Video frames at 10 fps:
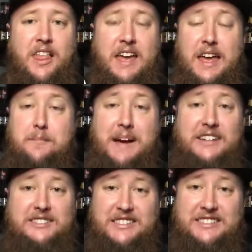It
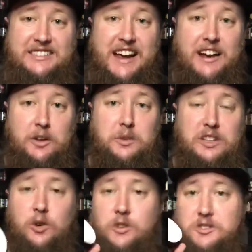matches exactly with
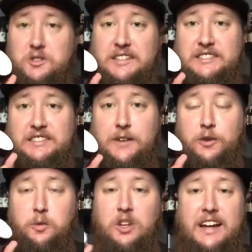the oil. So this
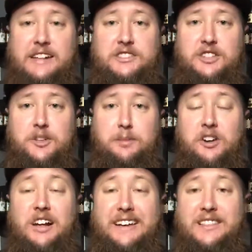definitely will last in your
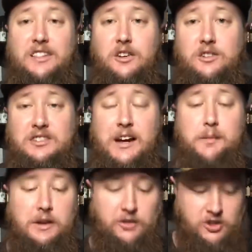beard a long
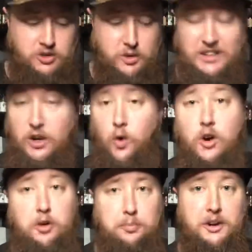time if you're doing the
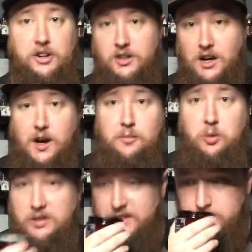oil butter combo
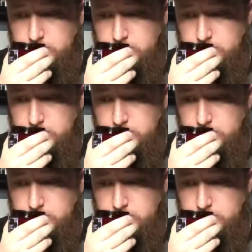with this